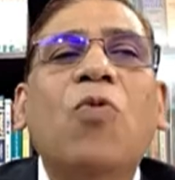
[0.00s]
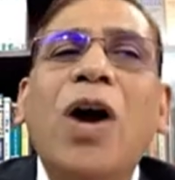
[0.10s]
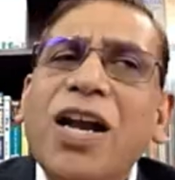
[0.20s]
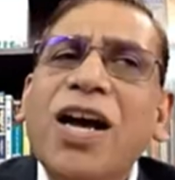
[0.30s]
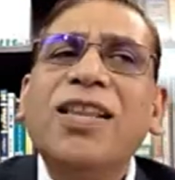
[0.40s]

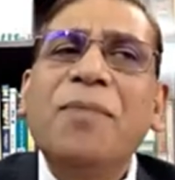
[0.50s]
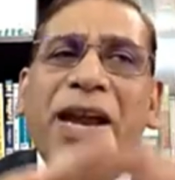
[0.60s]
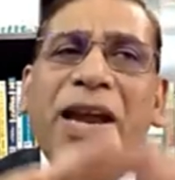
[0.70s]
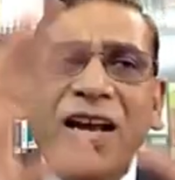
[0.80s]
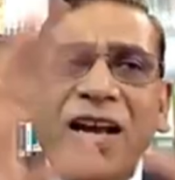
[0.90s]
What are the
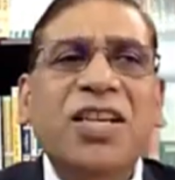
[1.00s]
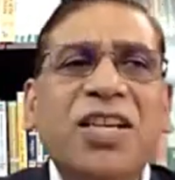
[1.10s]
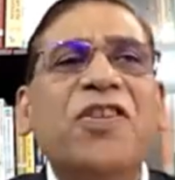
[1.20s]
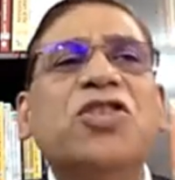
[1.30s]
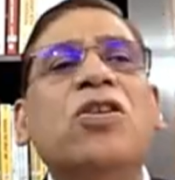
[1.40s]
manners
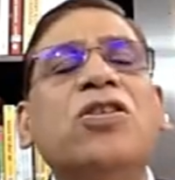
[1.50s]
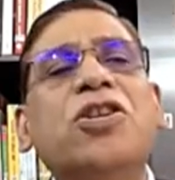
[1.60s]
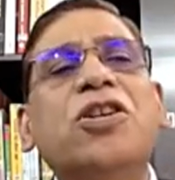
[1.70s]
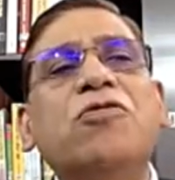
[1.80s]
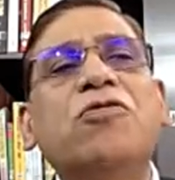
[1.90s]
in which
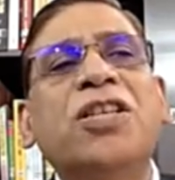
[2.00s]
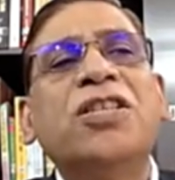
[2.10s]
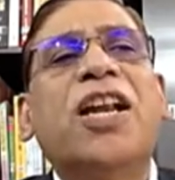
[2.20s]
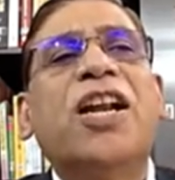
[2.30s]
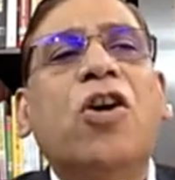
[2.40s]

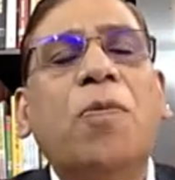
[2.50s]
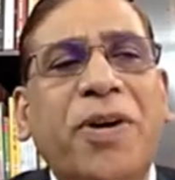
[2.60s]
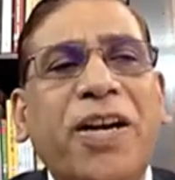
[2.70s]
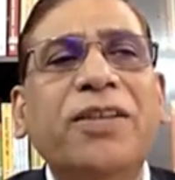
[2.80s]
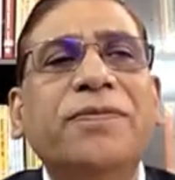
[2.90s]
constitutions are
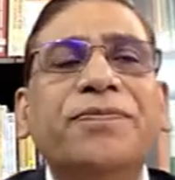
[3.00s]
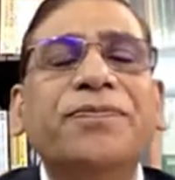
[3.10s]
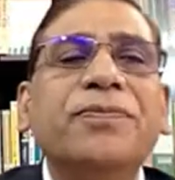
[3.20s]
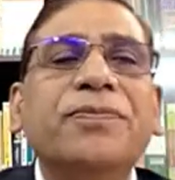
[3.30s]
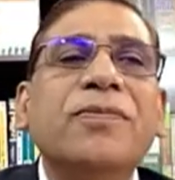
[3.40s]
adopted?
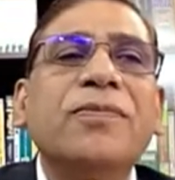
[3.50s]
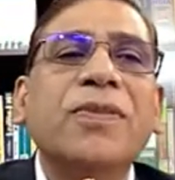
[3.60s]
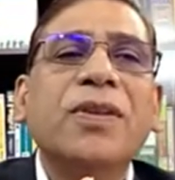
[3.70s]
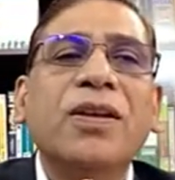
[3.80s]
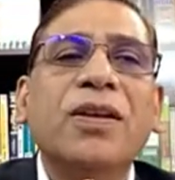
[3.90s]

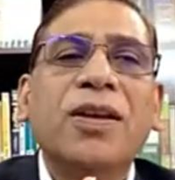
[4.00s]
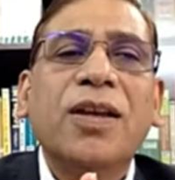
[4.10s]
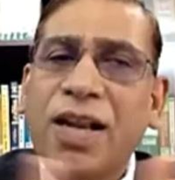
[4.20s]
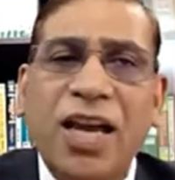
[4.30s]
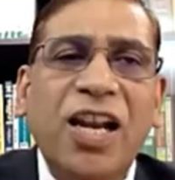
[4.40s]

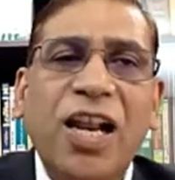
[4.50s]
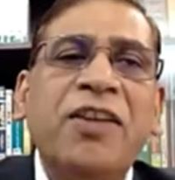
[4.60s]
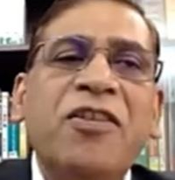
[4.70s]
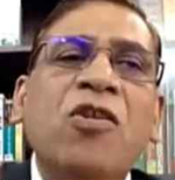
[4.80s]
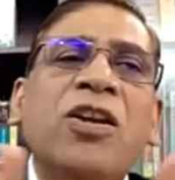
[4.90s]
And I'll
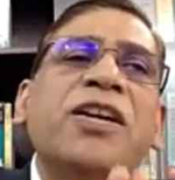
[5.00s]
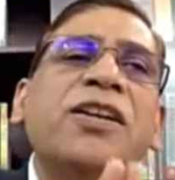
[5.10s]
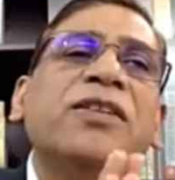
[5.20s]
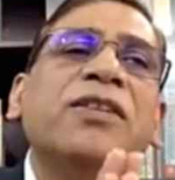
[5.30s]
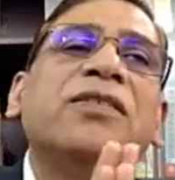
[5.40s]
end on
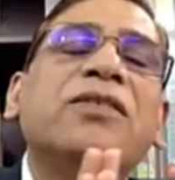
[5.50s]
it.